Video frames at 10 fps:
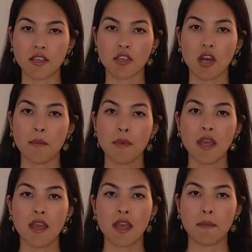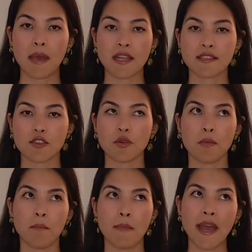top and pants that
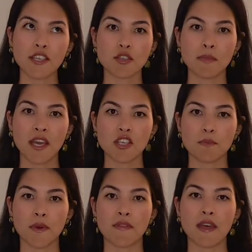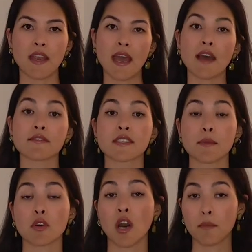don't match, but that have some
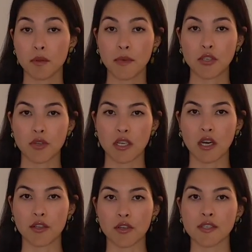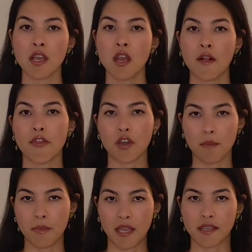complementary colors that are
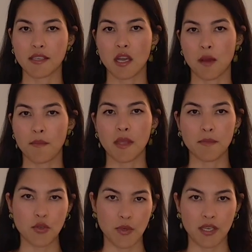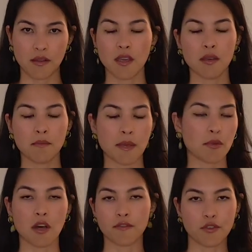picked up in between. People
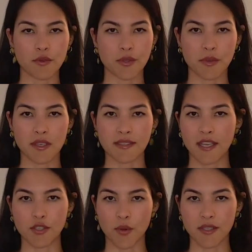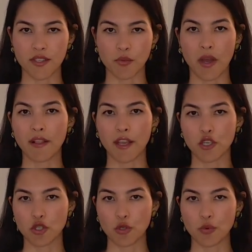often do this with accessories as well, like
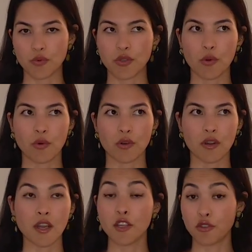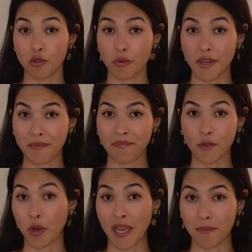shoes or jewelry
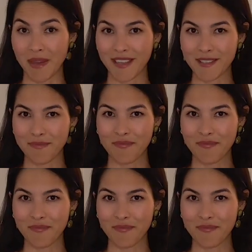or handbags.